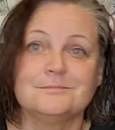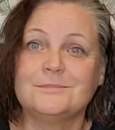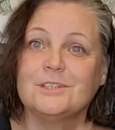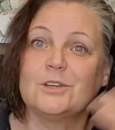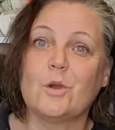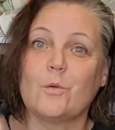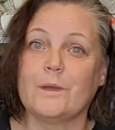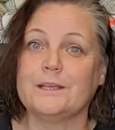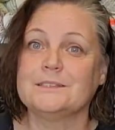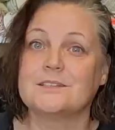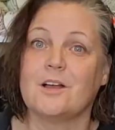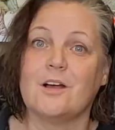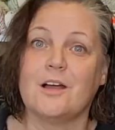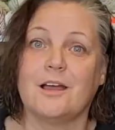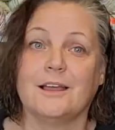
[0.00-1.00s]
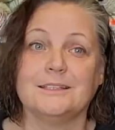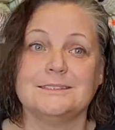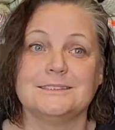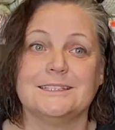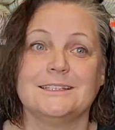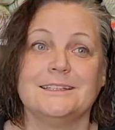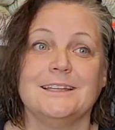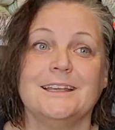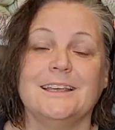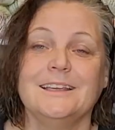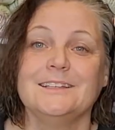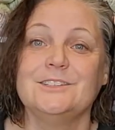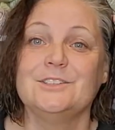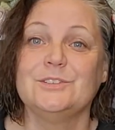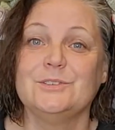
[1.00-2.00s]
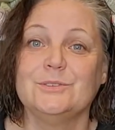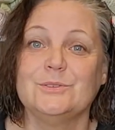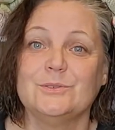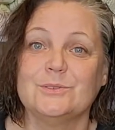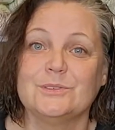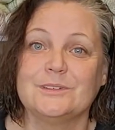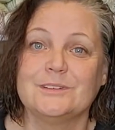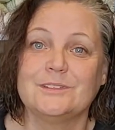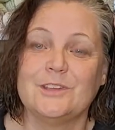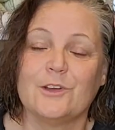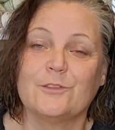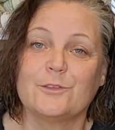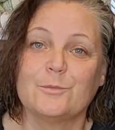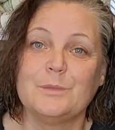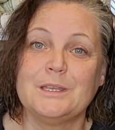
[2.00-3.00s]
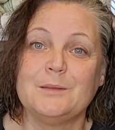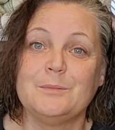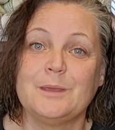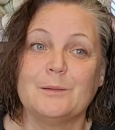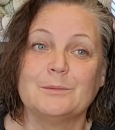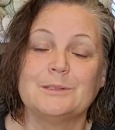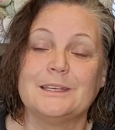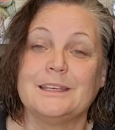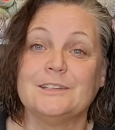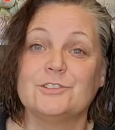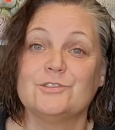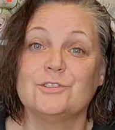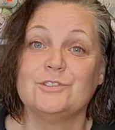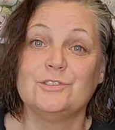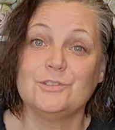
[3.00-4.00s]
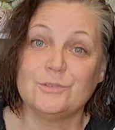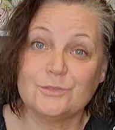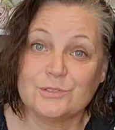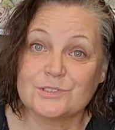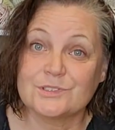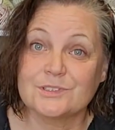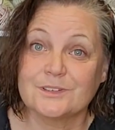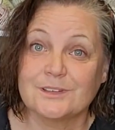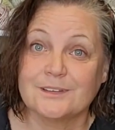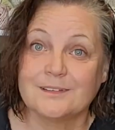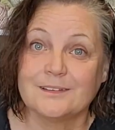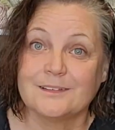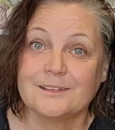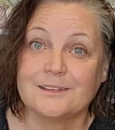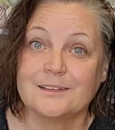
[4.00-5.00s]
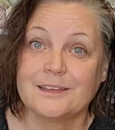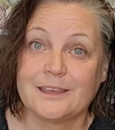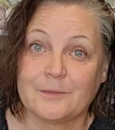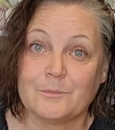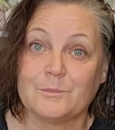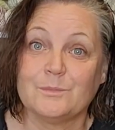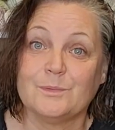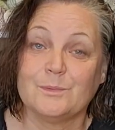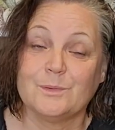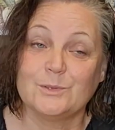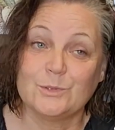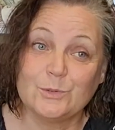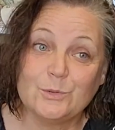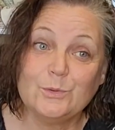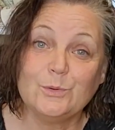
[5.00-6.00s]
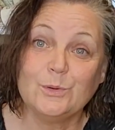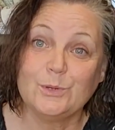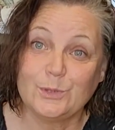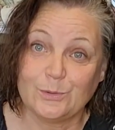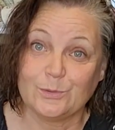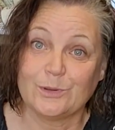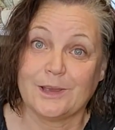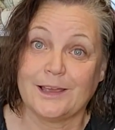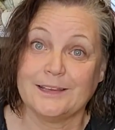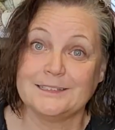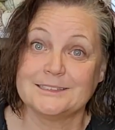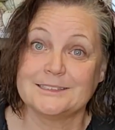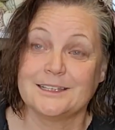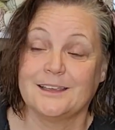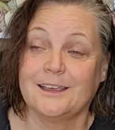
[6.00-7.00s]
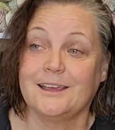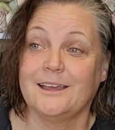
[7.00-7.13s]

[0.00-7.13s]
the goings-ons, and to, you know, for me to be able to introduce him to you guys.